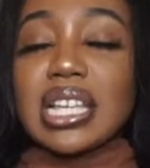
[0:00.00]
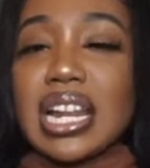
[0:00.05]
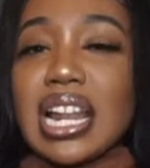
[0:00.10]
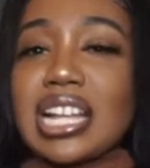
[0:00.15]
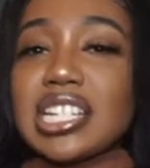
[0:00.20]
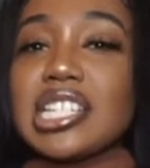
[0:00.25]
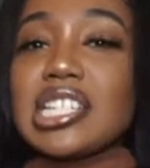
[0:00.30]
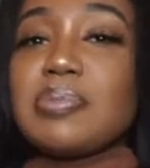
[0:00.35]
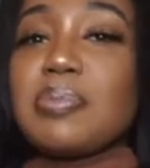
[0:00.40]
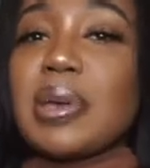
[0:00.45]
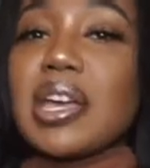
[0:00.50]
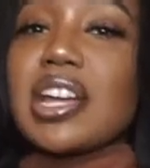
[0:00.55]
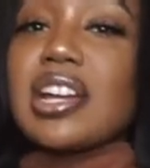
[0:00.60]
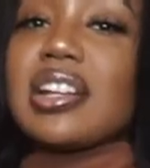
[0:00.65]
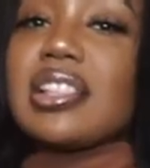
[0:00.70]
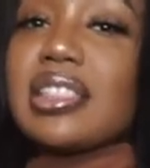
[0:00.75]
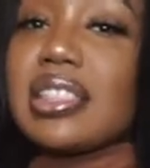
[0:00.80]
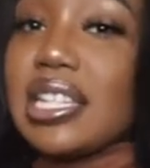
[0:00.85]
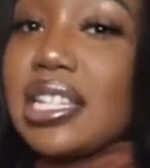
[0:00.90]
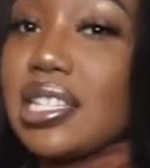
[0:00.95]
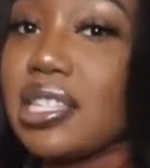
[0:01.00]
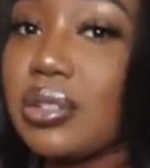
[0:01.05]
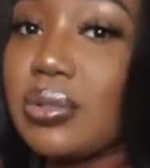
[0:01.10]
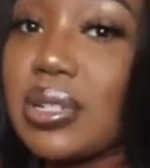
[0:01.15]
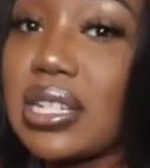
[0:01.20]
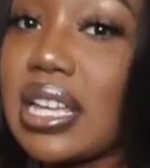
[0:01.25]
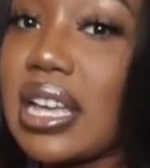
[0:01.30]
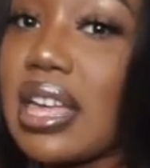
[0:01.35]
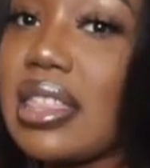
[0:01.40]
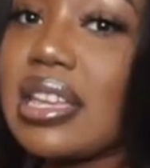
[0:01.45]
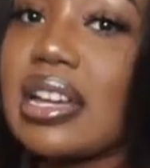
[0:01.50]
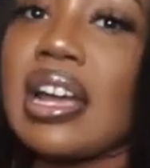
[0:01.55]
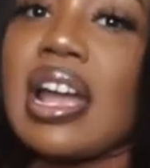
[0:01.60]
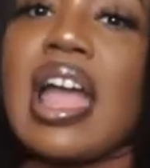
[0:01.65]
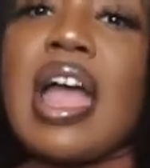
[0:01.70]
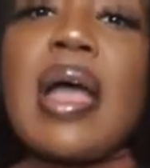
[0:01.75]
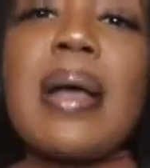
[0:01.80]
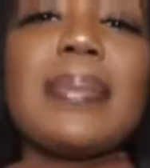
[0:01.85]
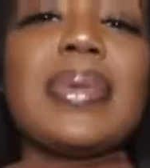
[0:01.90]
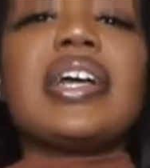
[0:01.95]
And I just paired these two together
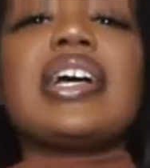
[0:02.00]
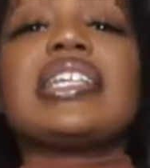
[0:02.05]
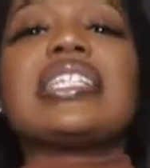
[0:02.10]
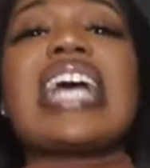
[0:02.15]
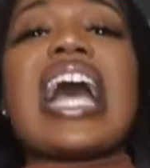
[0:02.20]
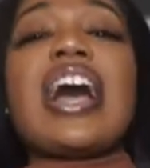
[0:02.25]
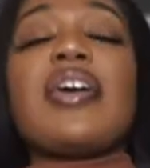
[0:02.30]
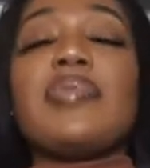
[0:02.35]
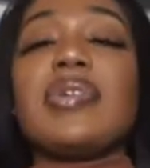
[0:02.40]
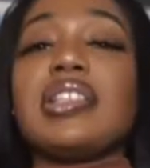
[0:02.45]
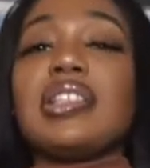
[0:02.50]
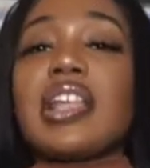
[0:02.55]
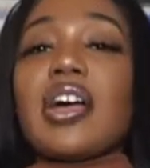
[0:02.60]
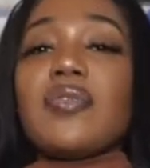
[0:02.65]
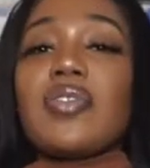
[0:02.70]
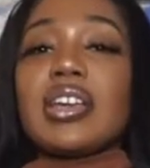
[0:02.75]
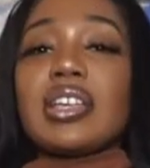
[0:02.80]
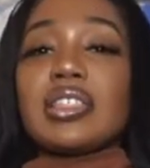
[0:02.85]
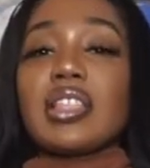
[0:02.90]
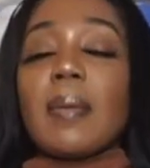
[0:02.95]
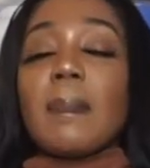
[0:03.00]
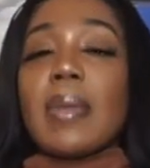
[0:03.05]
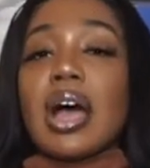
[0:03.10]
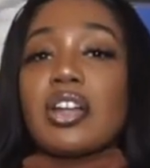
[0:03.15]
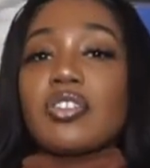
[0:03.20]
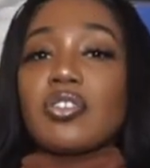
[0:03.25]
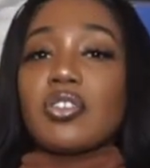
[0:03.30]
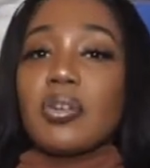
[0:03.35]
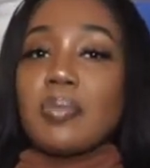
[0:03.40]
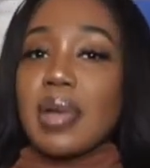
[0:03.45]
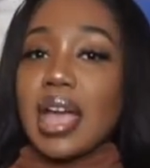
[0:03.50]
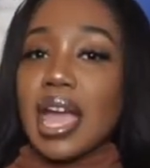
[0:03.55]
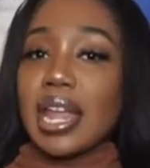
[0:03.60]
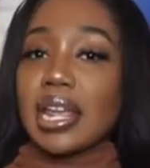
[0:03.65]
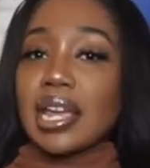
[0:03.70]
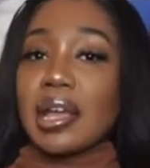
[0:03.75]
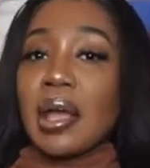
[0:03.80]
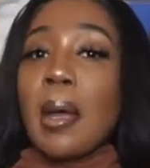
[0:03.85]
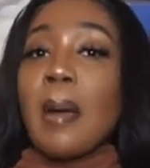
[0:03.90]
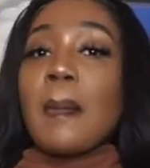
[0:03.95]
because I've been loving the
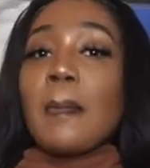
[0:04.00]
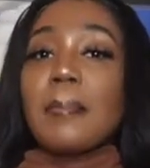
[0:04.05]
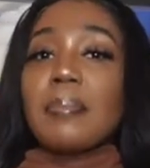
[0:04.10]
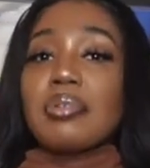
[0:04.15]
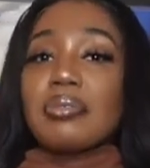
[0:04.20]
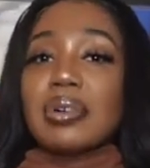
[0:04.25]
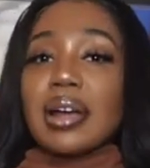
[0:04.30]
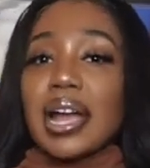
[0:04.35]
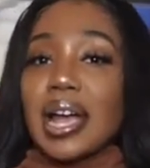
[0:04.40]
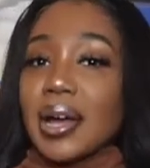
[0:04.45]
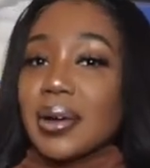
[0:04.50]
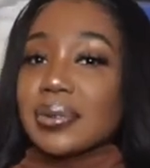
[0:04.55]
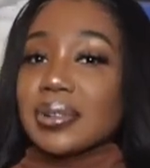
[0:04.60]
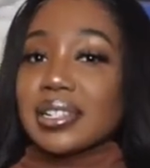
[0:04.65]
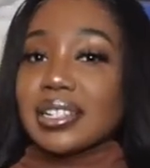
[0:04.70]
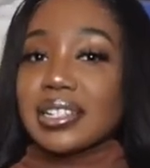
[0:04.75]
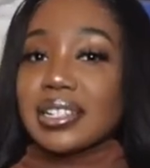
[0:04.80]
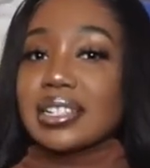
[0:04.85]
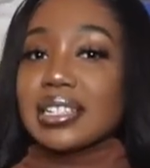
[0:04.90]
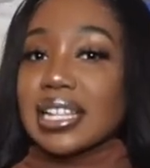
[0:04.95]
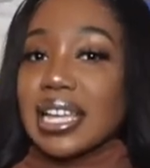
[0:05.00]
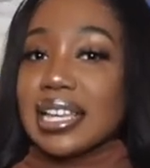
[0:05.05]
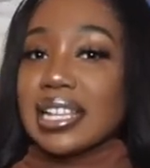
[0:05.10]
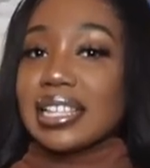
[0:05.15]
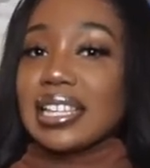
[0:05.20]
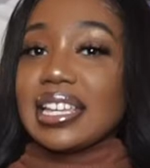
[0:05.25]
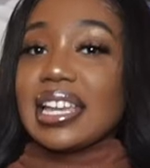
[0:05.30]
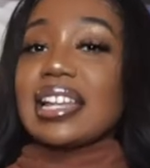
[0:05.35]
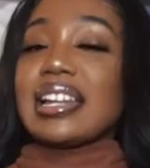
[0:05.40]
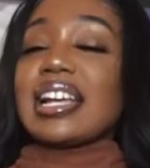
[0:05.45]
monochromatic brown look lately.